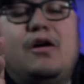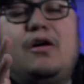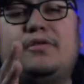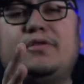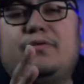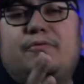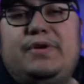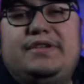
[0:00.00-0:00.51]

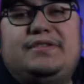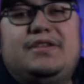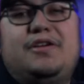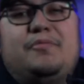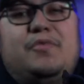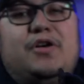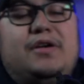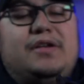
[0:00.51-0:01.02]
On the
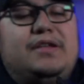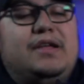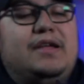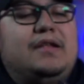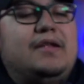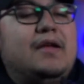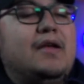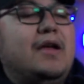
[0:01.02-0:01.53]
resale
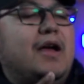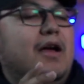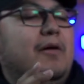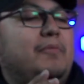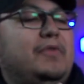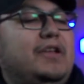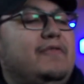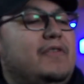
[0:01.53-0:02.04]
market,
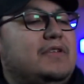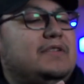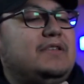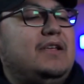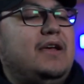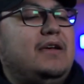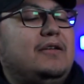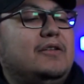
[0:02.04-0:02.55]
I believe on
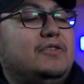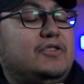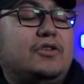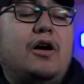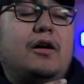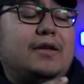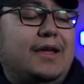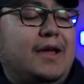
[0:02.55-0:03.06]

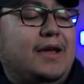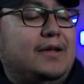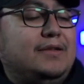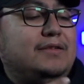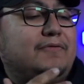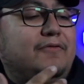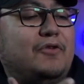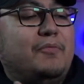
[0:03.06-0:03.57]
StockX for